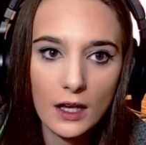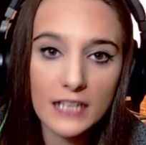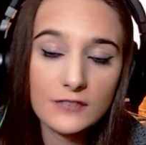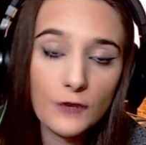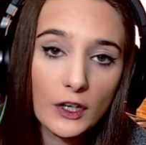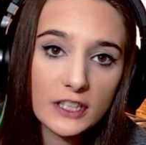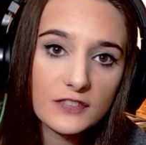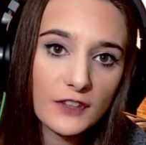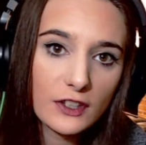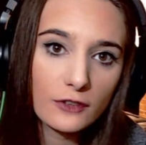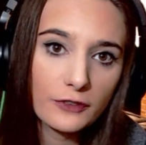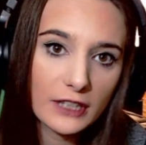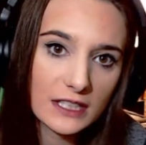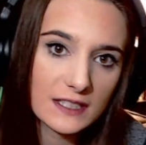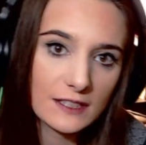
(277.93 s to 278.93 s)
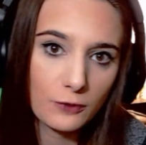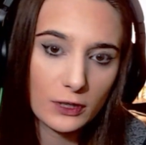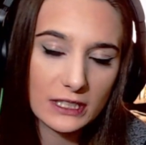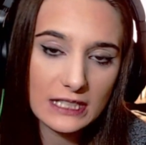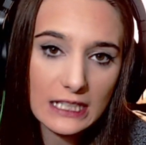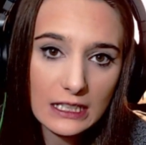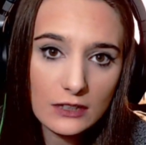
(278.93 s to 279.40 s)
As far as Final Fantasy
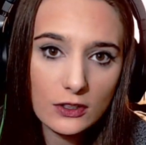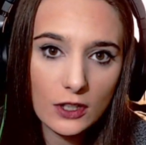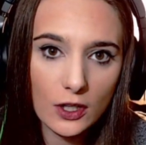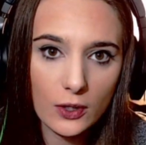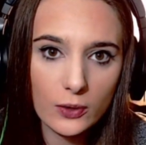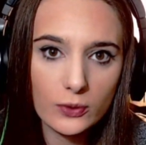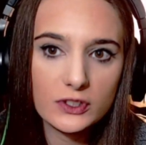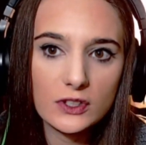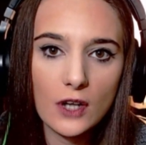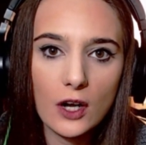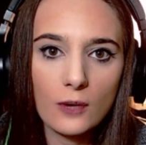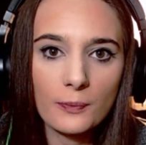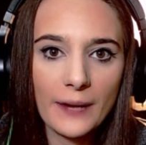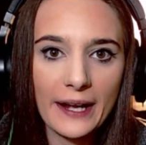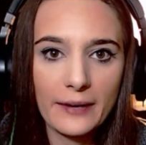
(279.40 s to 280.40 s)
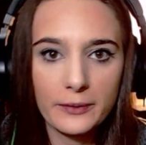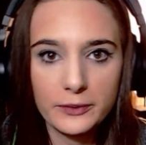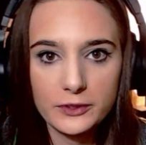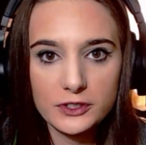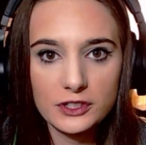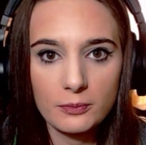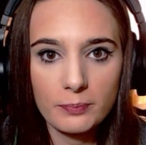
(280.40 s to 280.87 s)
XIV goes,
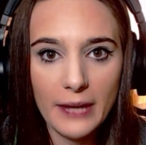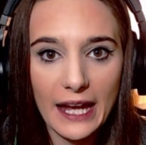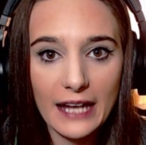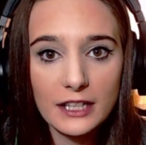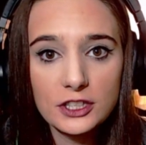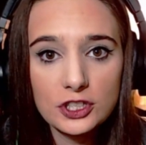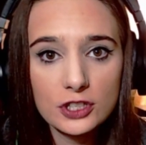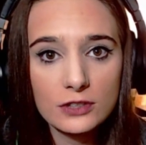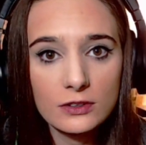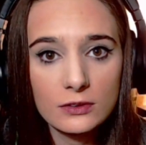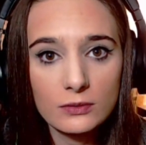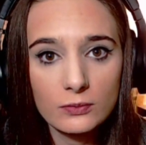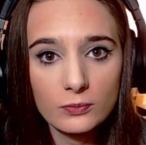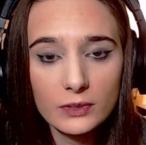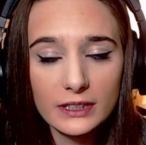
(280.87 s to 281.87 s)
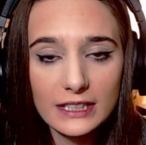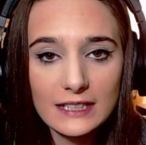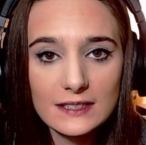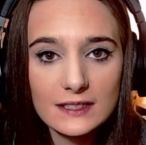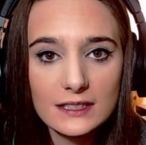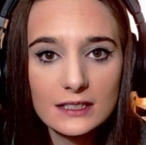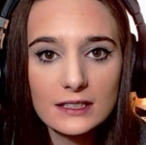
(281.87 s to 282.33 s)
around patch
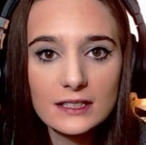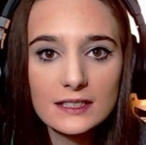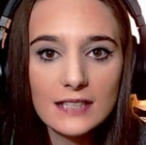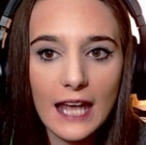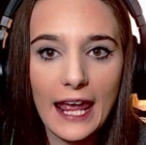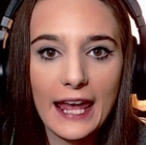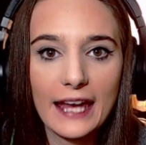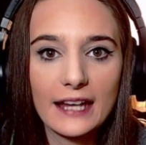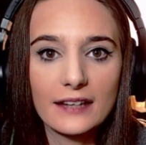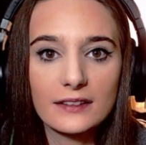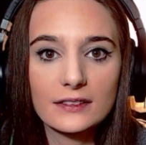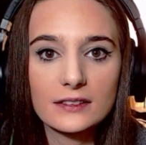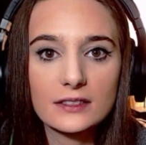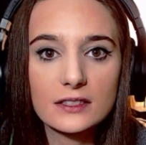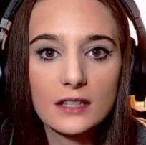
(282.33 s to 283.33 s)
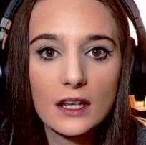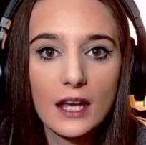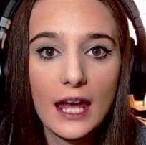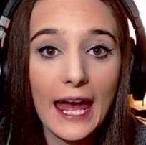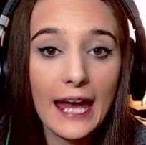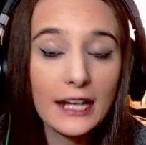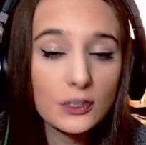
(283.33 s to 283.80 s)
releases and
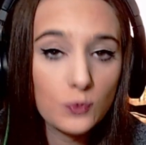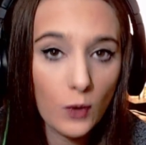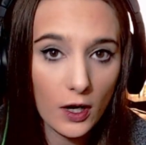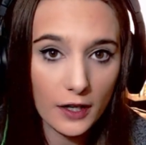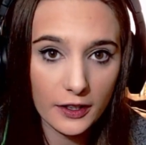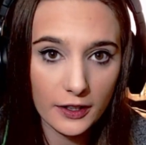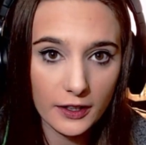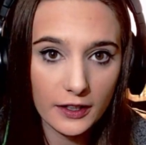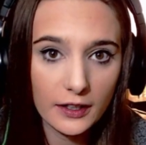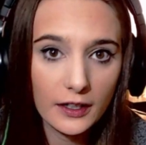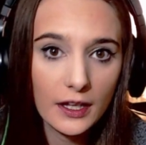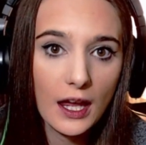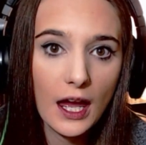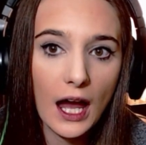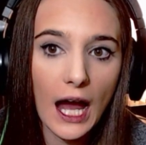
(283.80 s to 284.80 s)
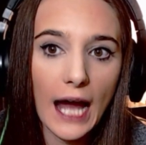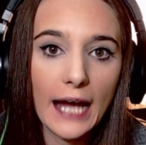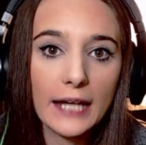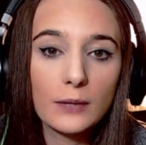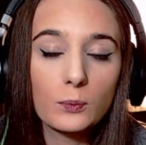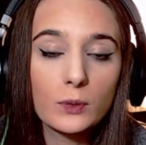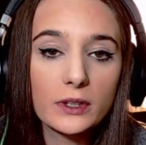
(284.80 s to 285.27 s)
Endwalker,
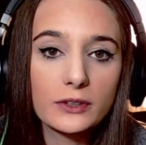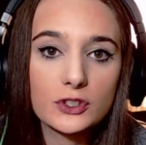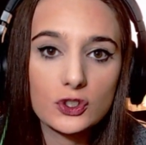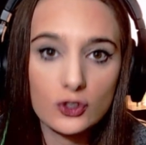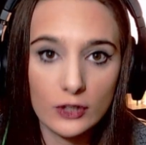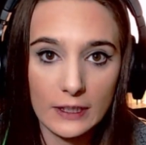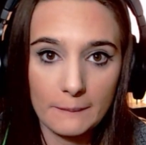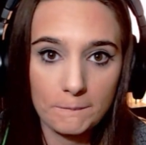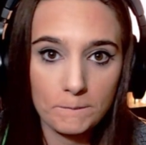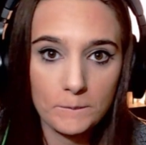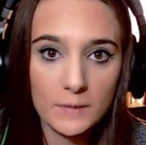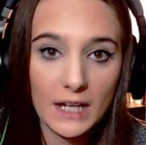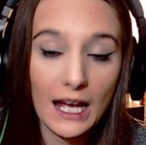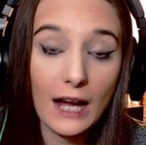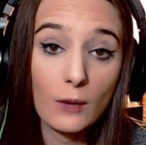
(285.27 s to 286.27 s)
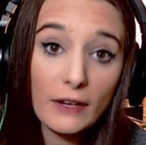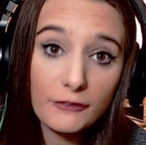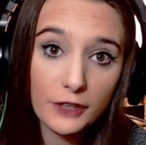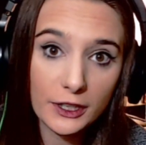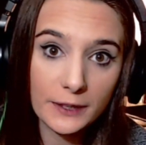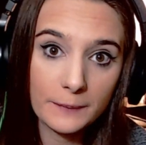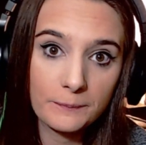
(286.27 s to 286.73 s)
I will stream.
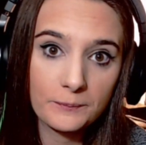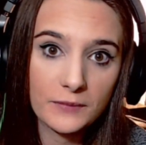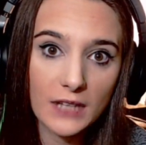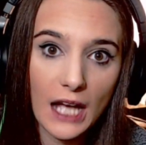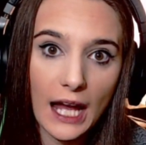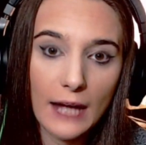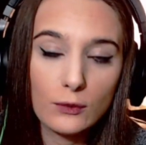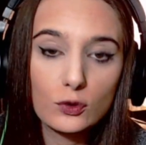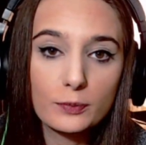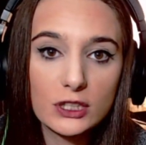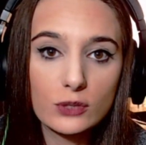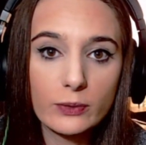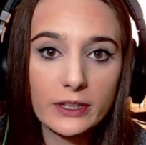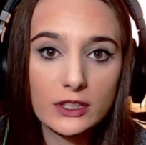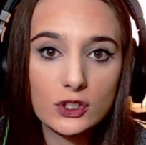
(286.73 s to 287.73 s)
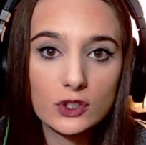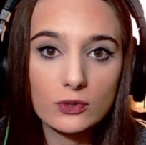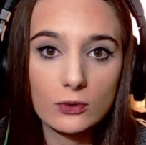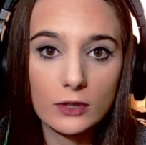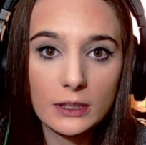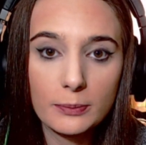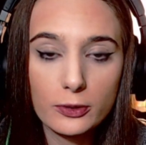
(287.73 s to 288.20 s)
However, I will be doing
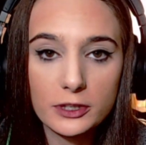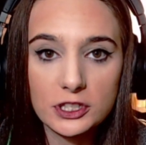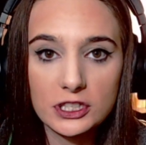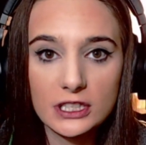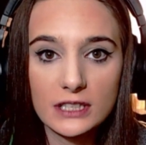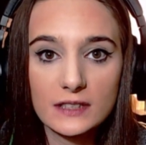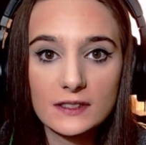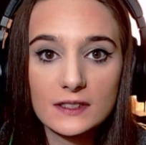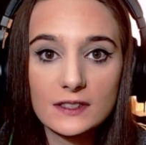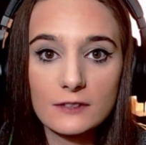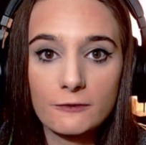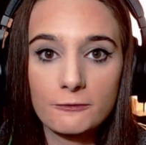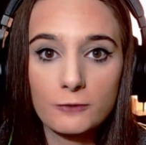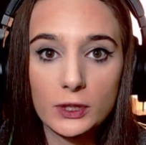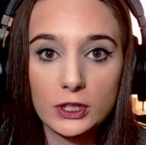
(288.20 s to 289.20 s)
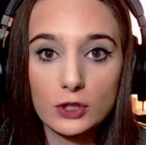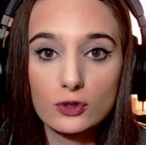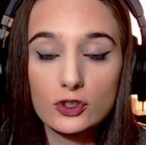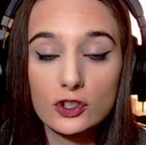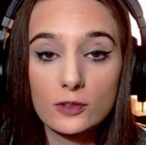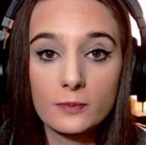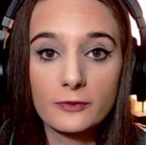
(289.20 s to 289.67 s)
story portions for
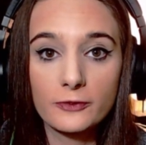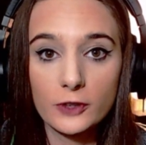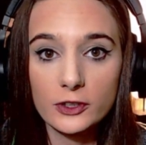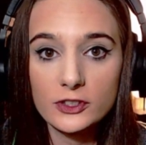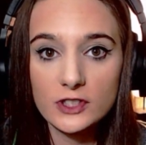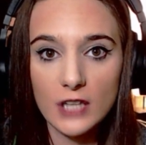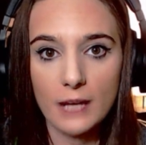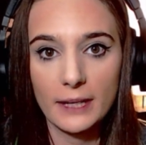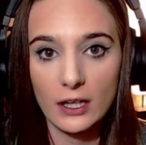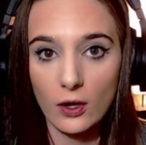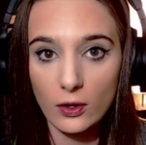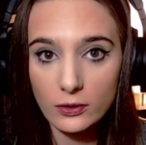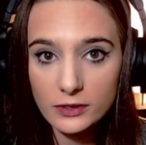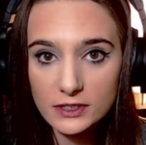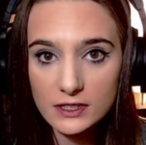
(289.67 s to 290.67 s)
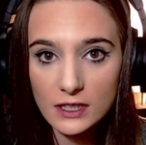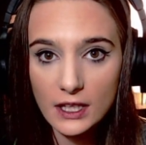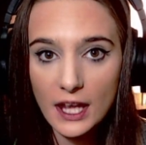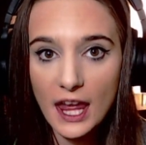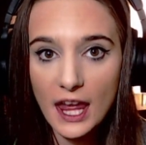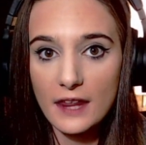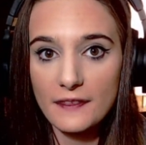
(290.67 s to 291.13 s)
YouTube first on my alt.
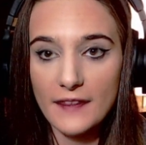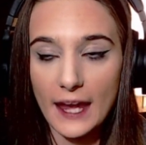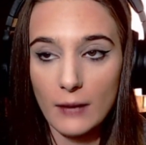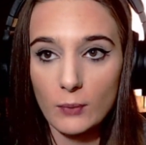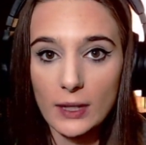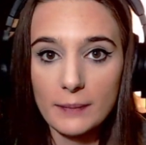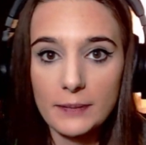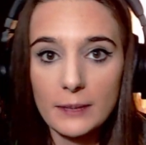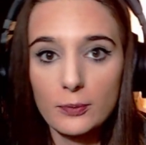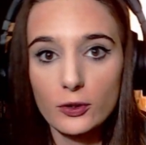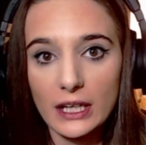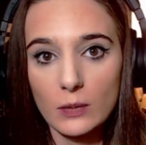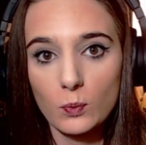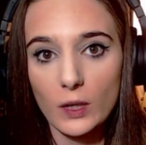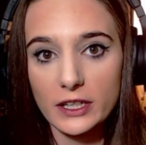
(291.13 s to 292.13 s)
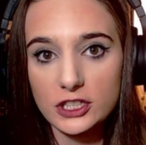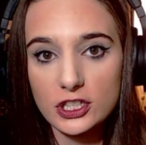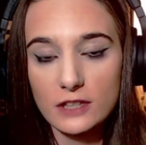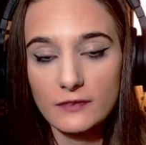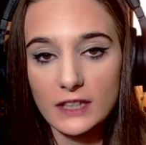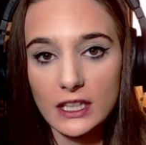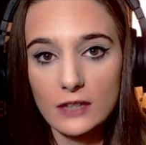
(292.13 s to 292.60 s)
That way people can
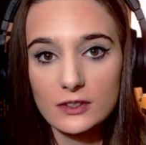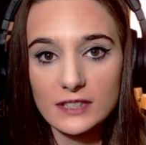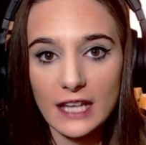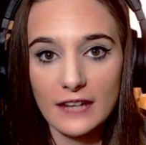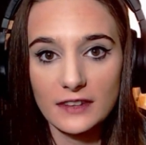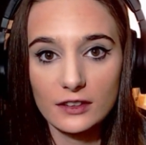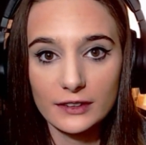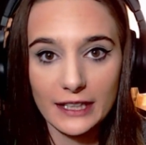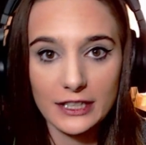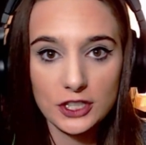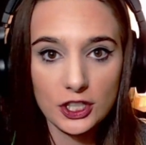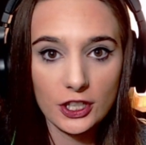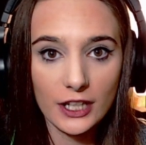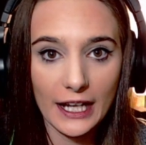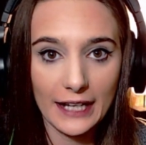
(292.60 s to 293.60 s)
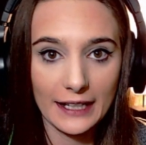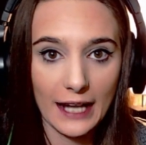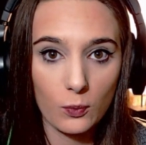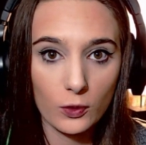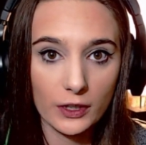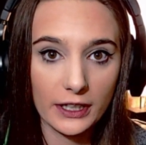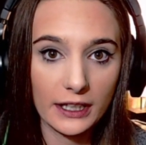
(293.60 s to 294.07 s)
watch the videos at their leisure and
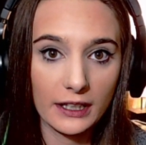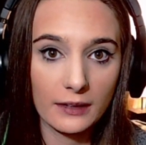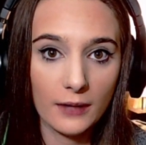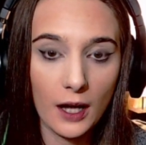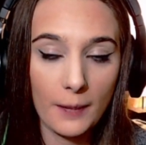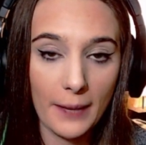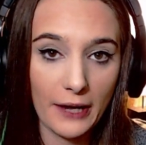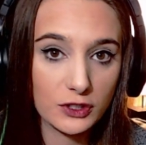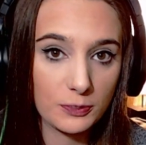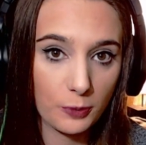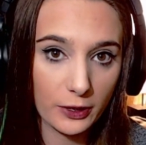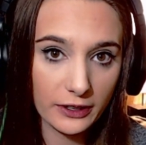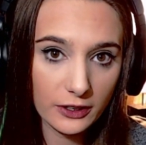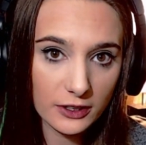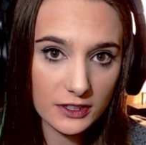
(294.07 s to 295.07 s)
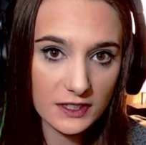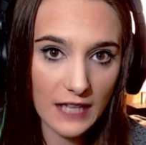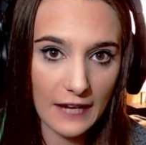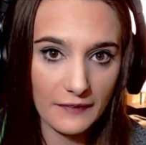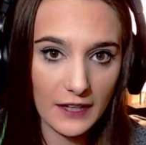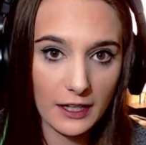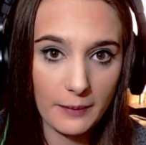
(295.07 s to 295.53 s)
not worry about spoilers.
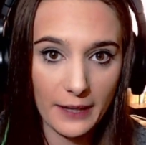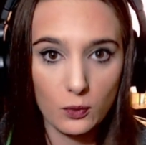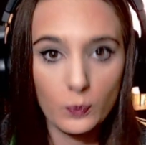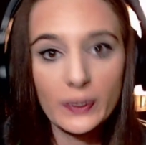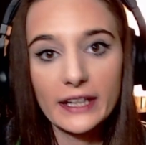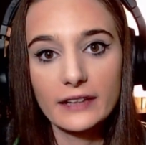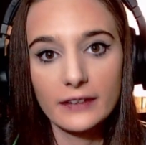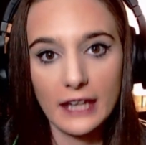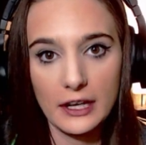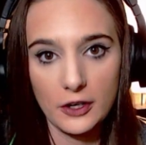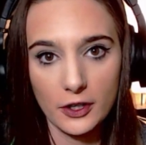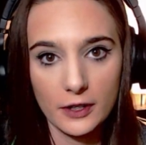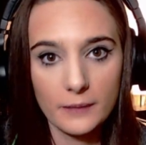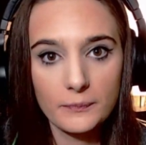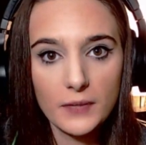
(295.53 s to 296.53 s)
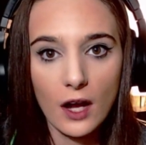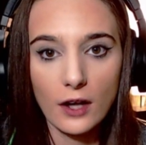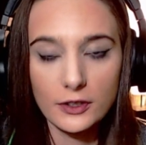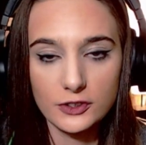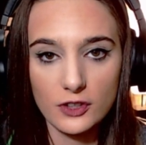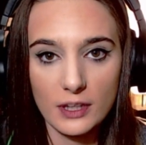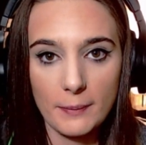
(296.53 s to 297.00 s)
And then about a week later,
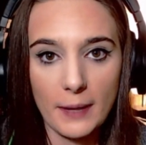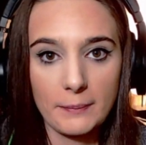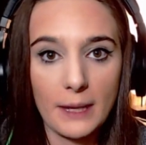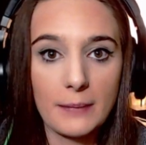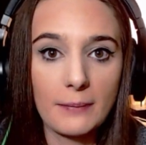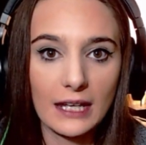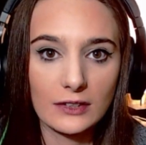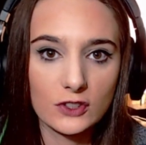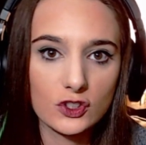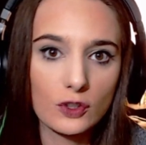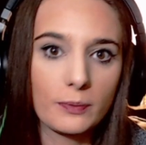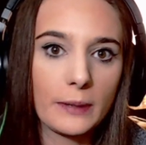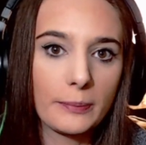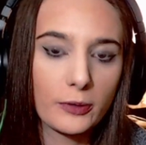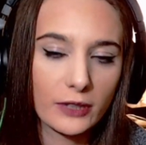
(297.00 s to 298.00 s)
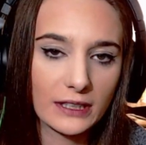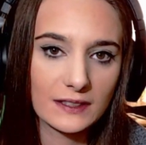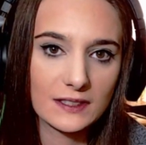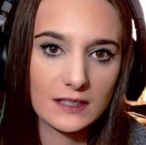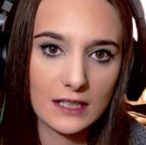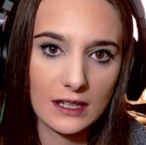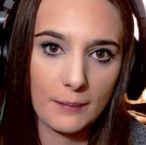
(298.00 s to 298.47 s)
I'll do them on my main so people
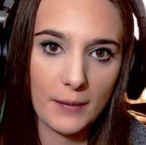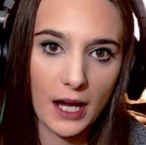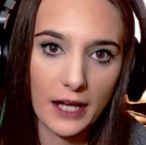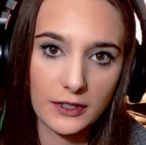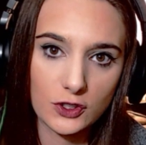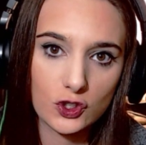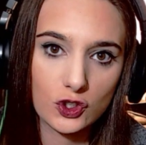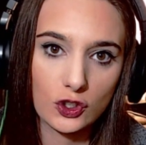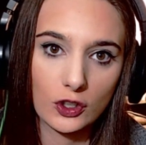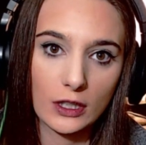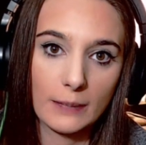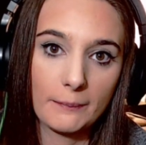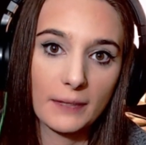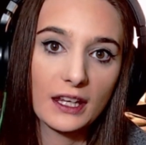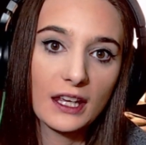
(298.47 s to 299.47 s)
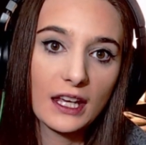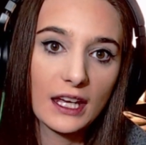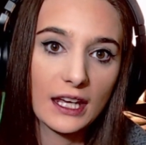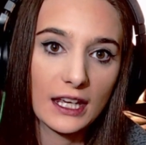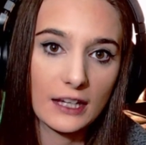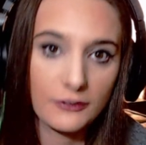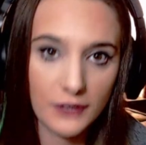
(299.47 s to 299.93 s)
can see them on stream
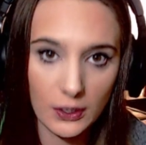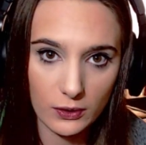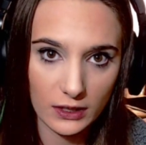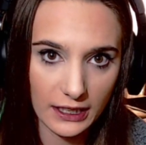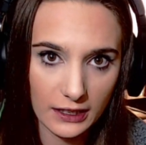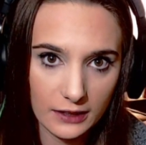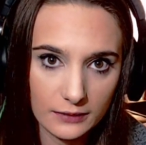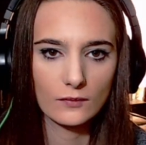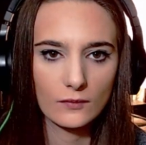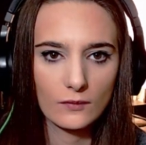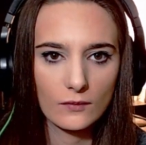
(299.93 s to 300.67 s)
if they would like.